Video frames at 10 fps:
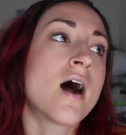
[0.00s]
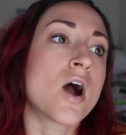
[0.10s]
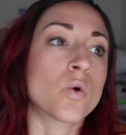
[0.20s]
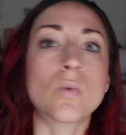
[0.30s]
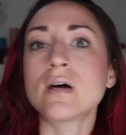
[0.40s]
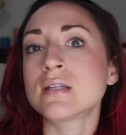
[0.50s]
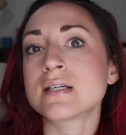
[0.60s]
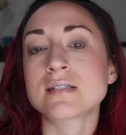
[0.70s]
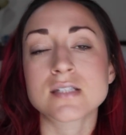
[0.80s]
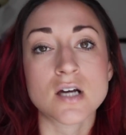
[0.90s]
our
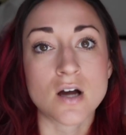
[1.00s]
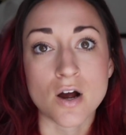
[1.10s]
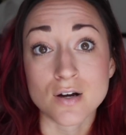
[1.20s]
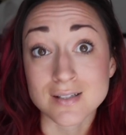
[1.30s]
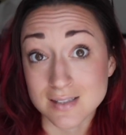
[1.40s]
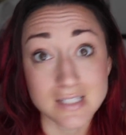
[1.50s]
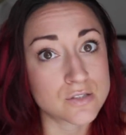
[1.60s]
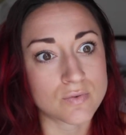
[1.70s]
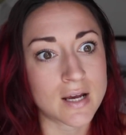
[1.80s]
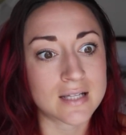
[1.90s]
wellness, our
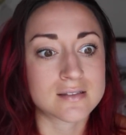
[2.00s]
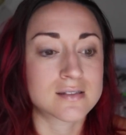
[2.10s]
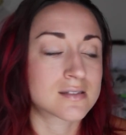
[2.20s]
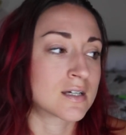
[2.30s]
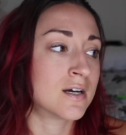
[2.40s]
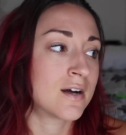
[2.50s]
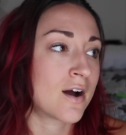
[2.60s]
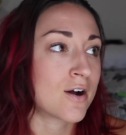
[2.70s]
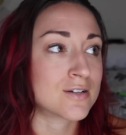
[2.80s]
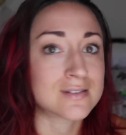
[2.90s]
disease rates,
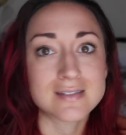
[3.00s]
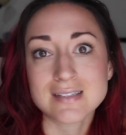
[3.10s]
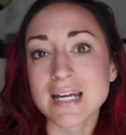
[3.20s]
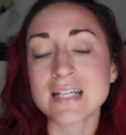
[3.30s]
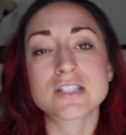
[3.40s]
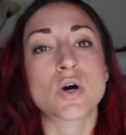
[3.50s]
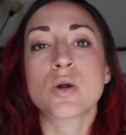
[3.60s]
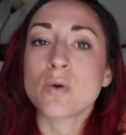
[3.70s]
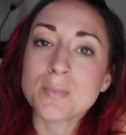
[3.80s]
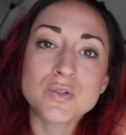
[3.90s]
our states,
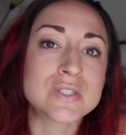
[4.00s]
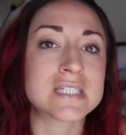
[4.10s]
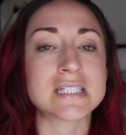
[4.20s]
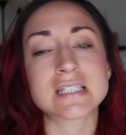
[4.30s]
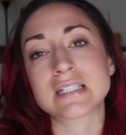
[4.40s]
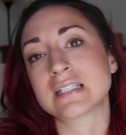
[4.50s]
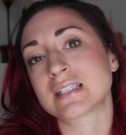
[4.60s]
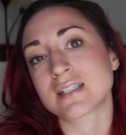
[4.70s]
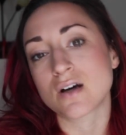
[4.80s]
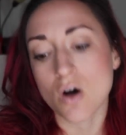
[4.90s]
autoimmune
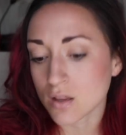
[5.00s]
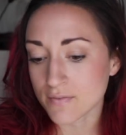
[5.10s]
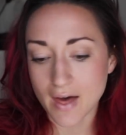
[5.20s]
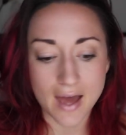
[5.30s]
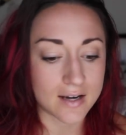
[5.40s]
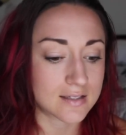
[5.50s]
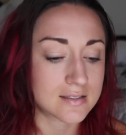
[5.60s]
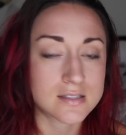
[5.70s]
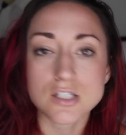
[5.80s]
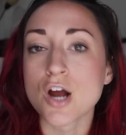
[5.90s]
diseases, all of that.
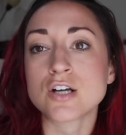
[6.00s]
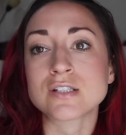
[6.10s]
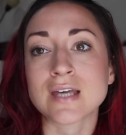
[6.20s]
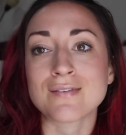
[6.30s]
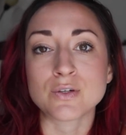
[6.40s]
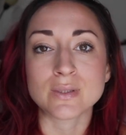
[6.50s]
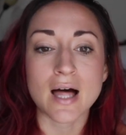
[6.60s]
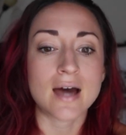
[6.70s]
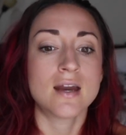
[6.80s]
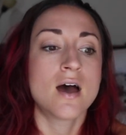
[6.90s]
Sorry, I just gave you a lot,